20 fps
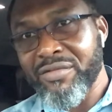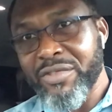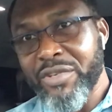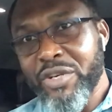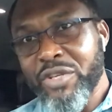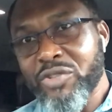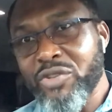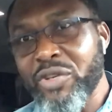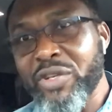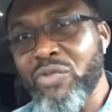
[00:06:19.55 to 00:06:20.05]

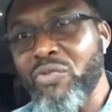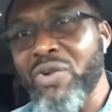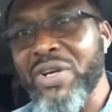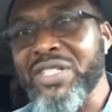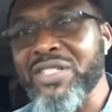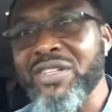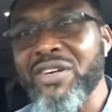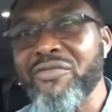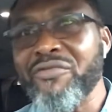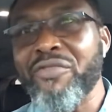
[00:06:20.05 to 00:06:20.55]
So the
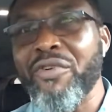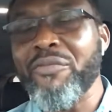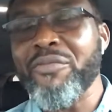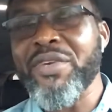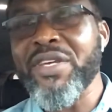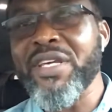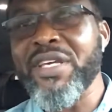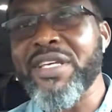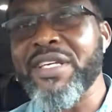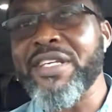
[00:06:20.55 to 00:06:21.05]
question for
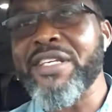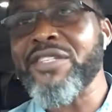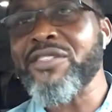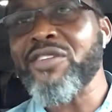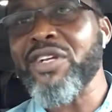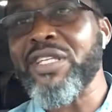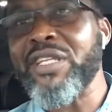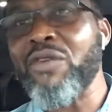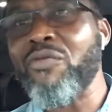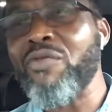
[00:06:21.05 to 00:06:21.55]
me is
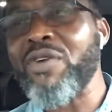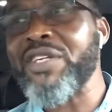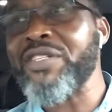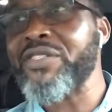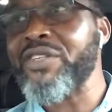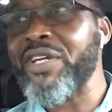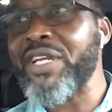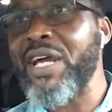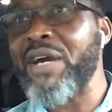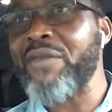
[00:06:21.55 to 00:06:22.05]
not a
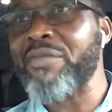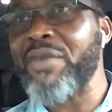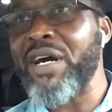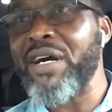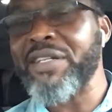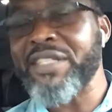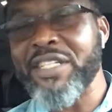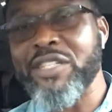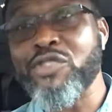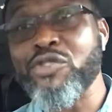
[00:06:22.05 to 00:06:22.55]
question
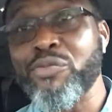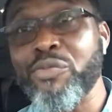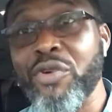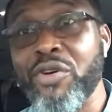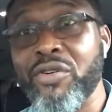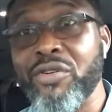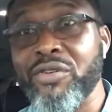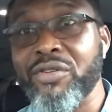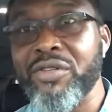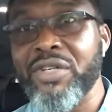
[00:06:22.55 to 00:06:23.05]
about the
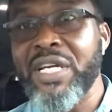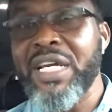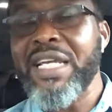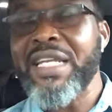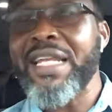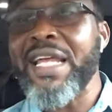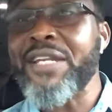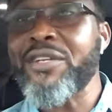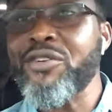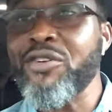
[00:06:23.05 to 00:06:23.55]
tomorrow.
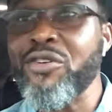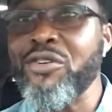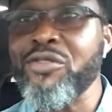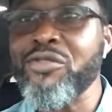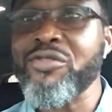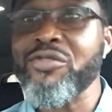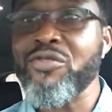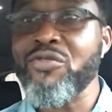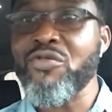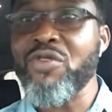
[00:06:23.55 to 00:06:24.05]
Let
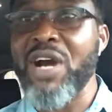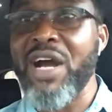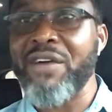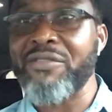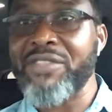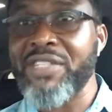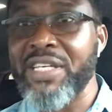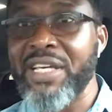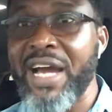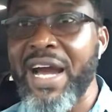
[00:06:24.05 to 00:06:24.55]
those who
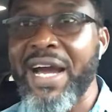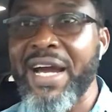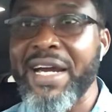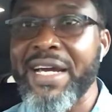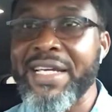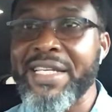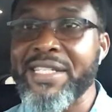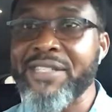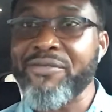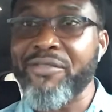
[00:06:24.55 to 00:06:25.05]
have the
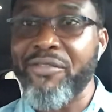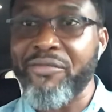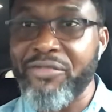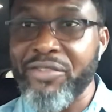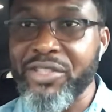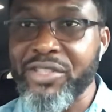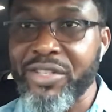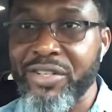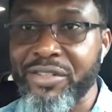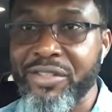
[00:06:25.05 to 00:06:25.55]
eyes for
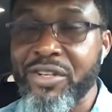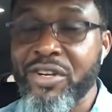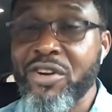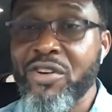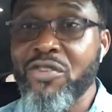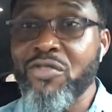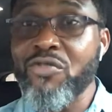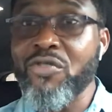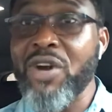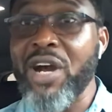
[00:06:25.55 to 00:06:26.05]
vision,
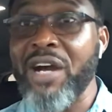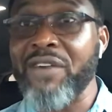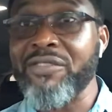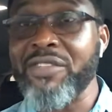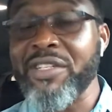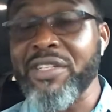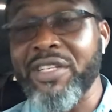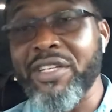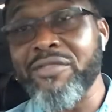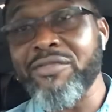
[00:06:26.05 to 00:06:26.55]
who have
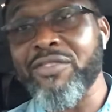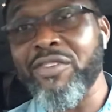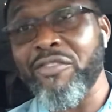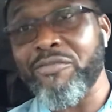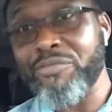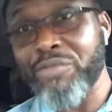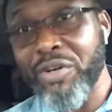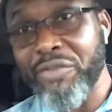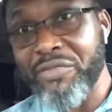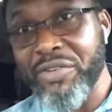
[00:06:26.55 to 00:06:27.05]
the gift of
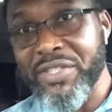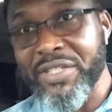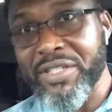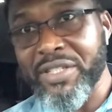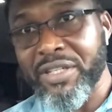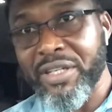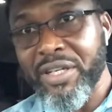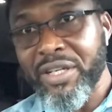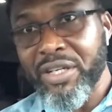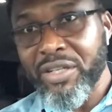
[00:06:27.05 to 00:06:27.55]

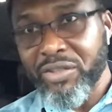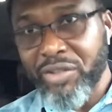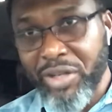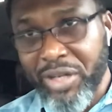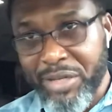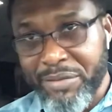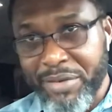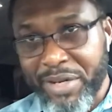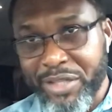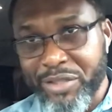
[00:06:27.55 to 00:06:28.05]
prophecy, talk
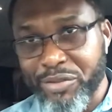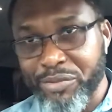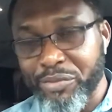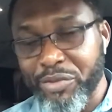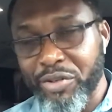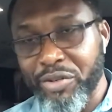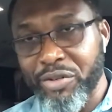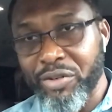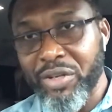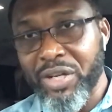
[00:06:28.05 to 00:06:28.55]
about
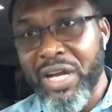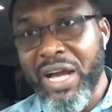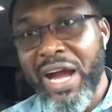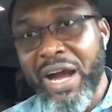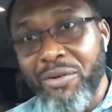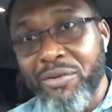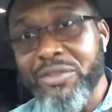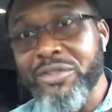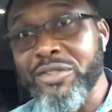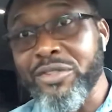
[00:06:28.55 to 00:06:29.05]
tomorrow. I
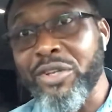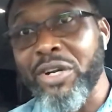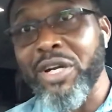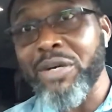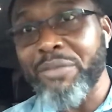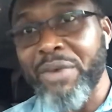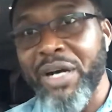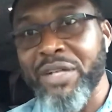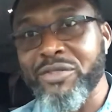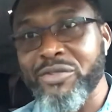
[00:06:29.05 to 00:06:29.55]
want to talk
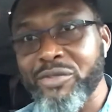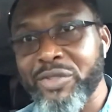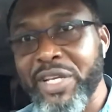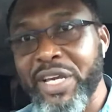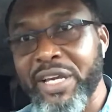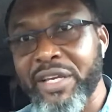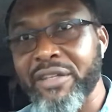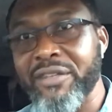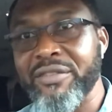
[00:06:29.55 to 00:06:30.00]
about today.